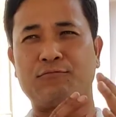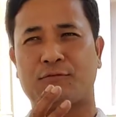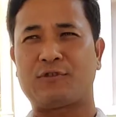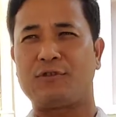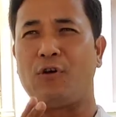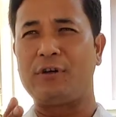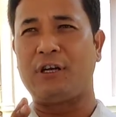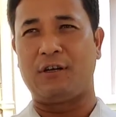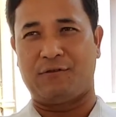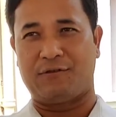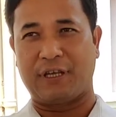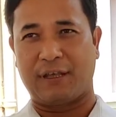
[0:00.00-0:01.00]
slowly
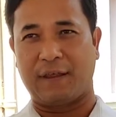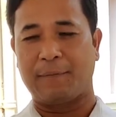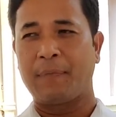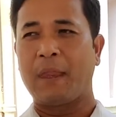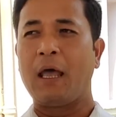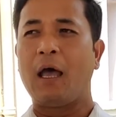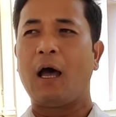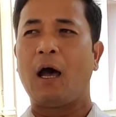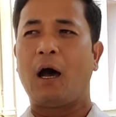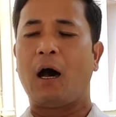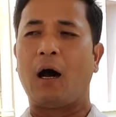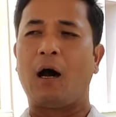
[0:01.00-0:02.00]
losing.
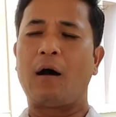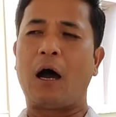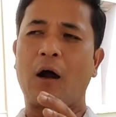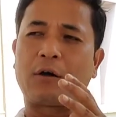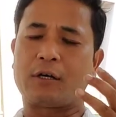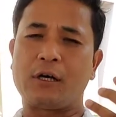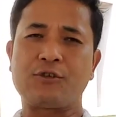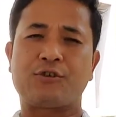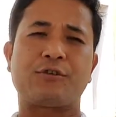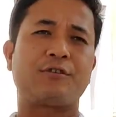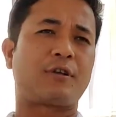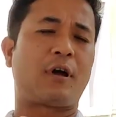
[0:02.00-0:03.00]
Our
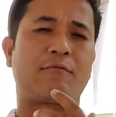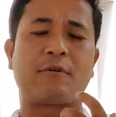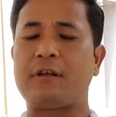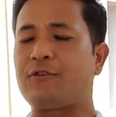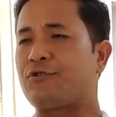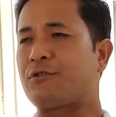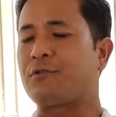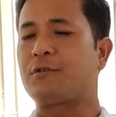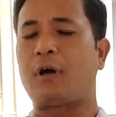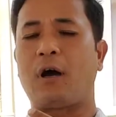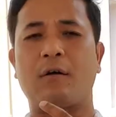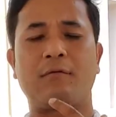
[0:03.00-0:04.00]
cultures, our religion,
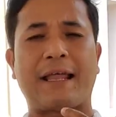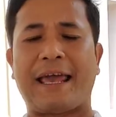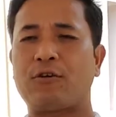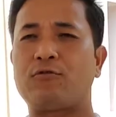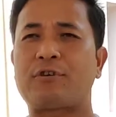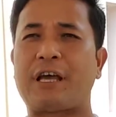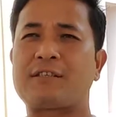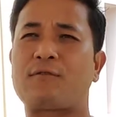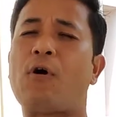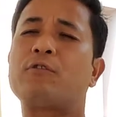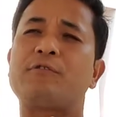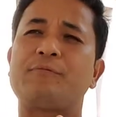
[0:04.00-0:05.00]
our language has
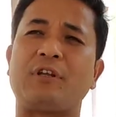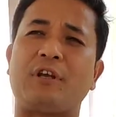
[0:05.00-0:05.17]
already been